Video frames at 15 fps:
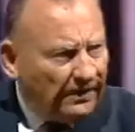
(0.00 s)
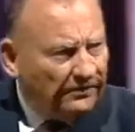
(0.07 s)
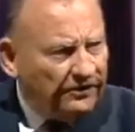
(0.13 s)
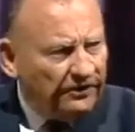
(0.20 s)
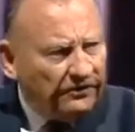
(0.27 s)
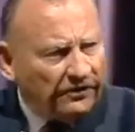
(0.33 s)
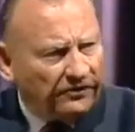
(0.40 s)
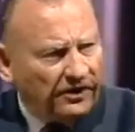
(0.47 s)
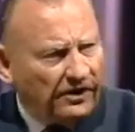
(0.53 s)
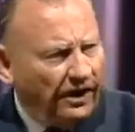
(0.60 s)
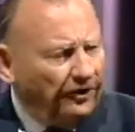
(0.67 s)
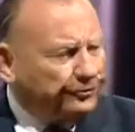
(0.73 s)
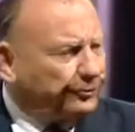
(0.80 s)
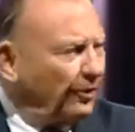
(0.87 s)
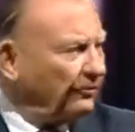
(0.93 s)
The
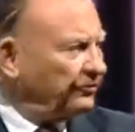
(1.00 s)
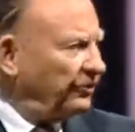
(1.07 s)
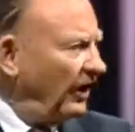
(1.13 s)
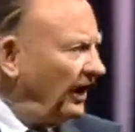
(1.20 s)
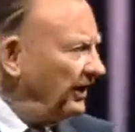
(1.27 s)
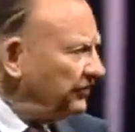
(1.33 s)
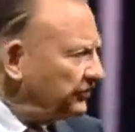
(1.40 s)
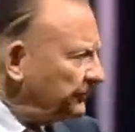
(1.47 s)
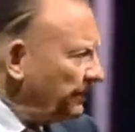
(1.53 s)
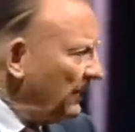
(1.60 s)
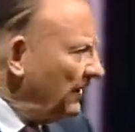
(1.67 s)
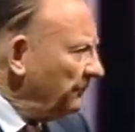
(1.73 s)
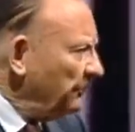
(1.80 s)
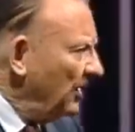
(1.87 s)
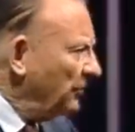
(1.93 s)
gospel of Christ
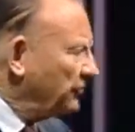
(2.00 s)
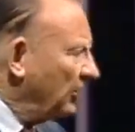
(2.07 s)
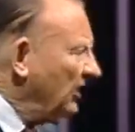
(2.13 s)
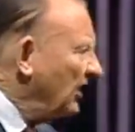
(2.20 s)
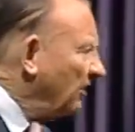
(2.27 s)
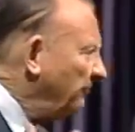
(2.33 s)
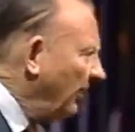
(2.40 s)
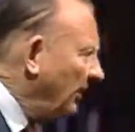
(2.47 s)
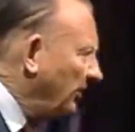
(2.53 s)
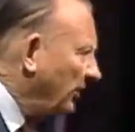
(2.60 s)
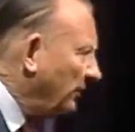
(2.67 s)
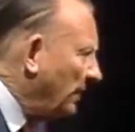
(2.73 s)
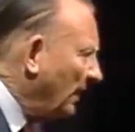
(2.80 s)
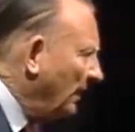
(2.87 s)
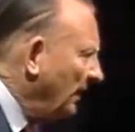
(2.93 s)
is an
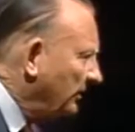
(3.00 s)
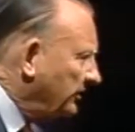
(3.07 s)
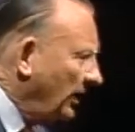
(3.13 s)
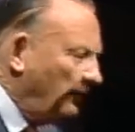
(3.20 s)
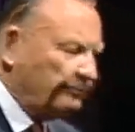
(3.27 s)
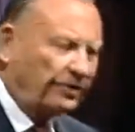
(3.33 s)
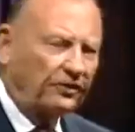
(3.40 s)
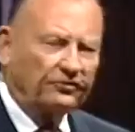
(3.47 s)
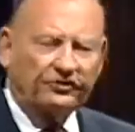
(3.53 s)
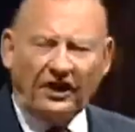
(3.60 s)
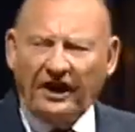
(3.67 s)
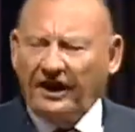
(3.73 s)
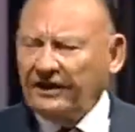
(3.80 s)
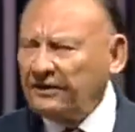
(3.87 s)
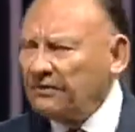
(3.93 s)
innovator. It comes
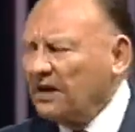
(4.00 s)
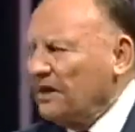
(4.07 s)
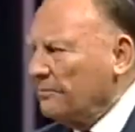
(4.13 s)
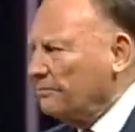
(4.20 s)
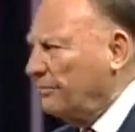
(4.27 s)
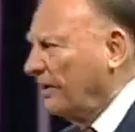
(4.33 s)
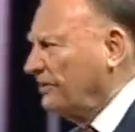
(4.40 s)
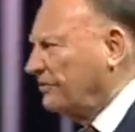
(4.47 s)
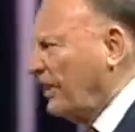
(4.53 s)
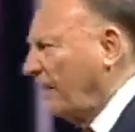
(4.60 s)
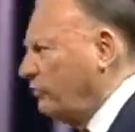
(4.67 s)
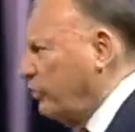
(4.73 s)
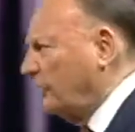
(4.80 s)
inside and brings that